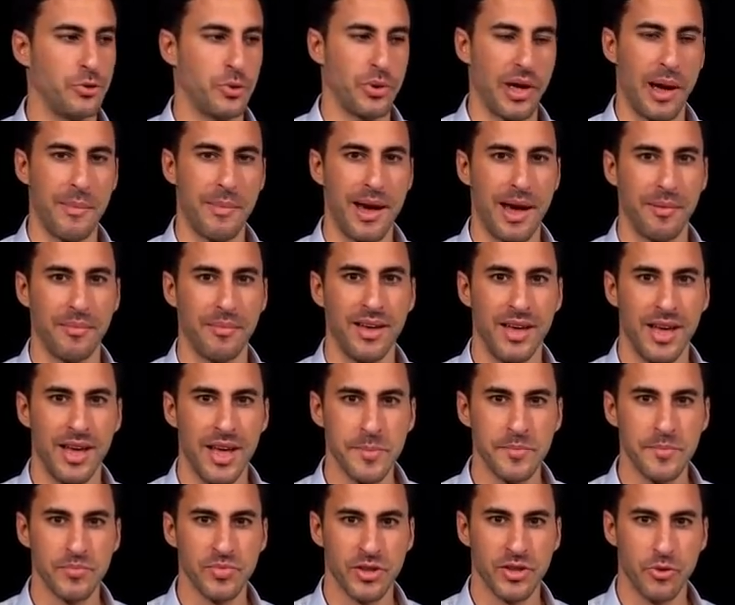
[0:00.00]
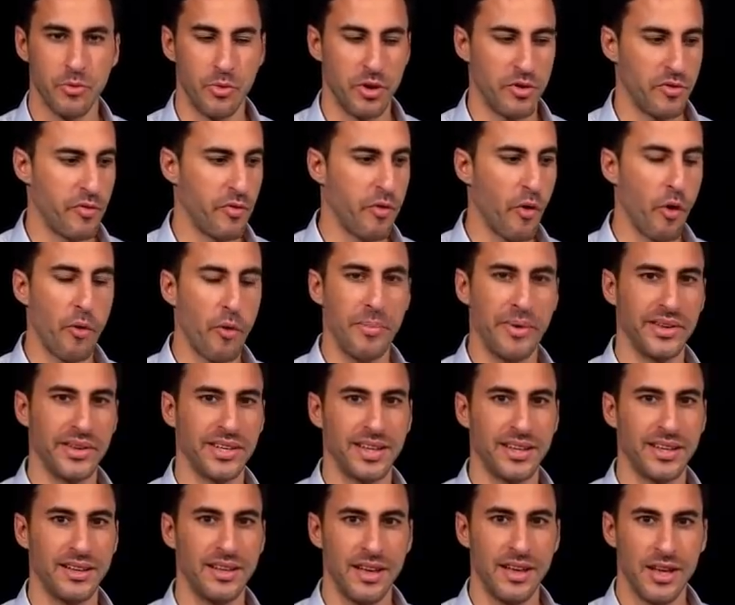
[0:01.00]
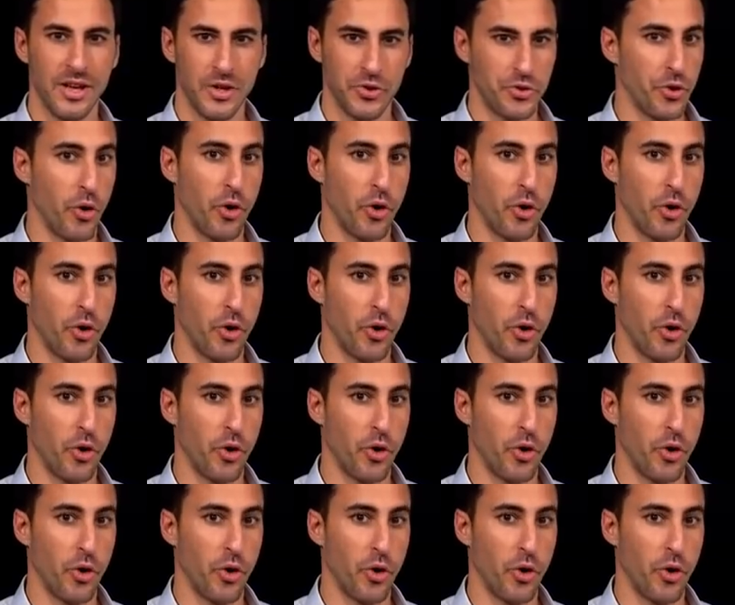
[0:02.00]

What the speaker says: to come up with $4 billion